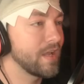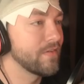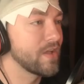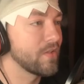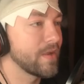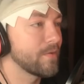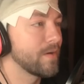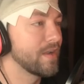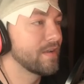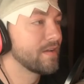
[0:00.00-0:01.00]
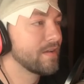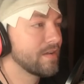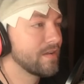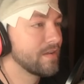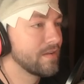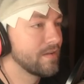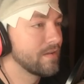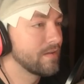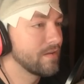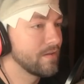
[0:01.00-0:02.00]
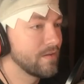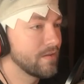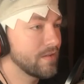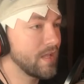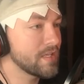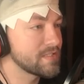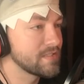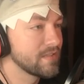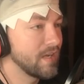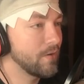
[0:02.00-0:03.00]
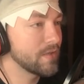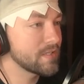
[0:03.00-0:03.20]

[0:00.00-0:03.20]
I have a clear one? Yes, I want